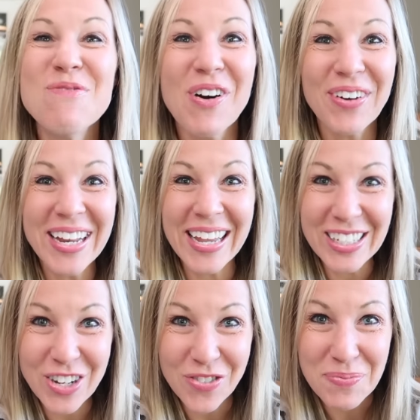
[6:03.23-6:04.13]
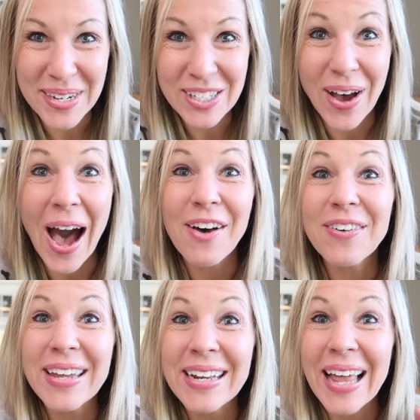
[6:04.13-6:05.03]
But when he gets home from preschool,
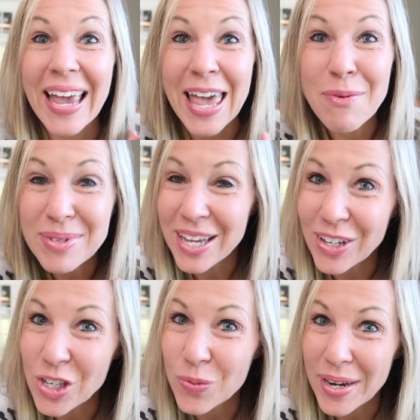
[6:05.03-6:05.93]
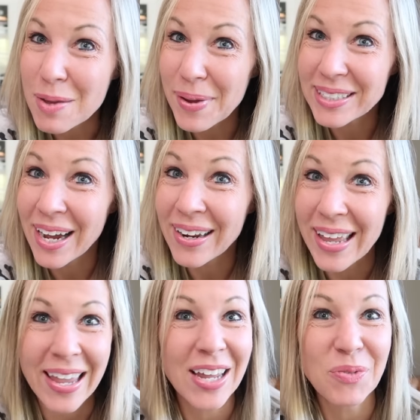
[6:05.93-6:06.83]
I'm gonna let him tell you what he picked
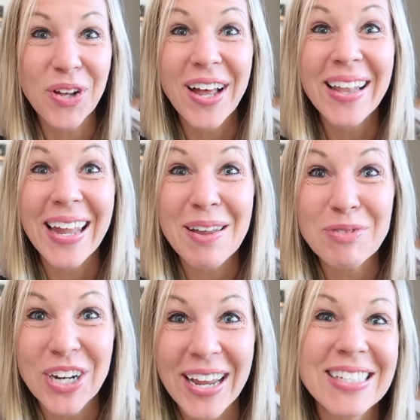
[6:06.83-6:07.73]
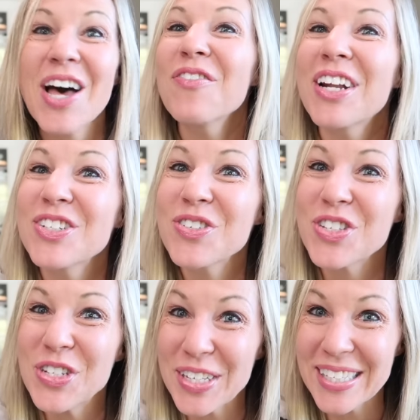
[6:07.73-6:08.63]
out, and we'll let him try his outfit on too
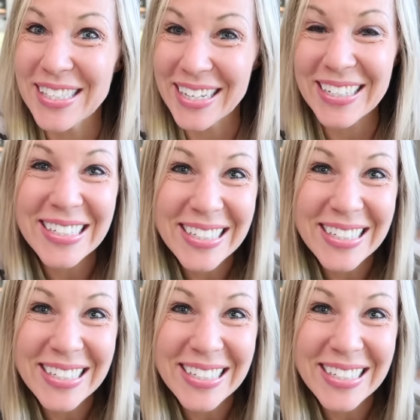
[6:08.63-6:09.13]
so you can see it.